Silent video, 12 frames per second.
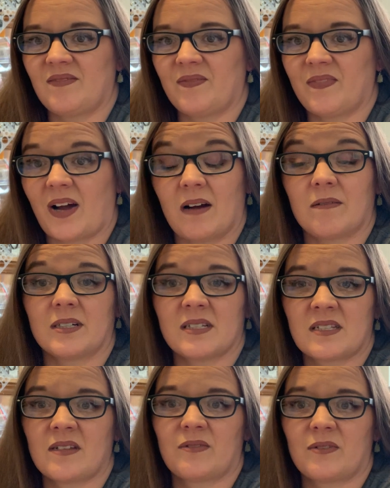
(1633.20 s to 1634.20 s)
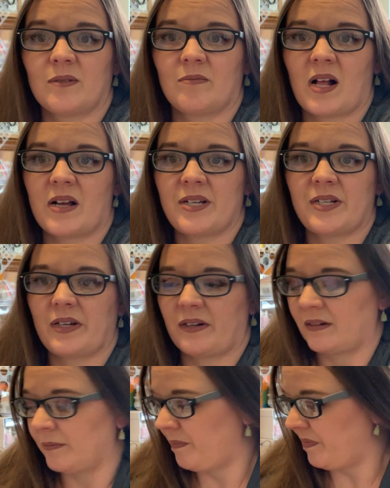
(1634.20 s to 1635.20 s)
virus from last
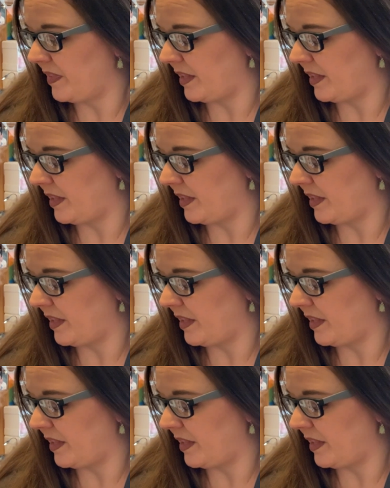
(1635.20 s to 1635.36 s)
year.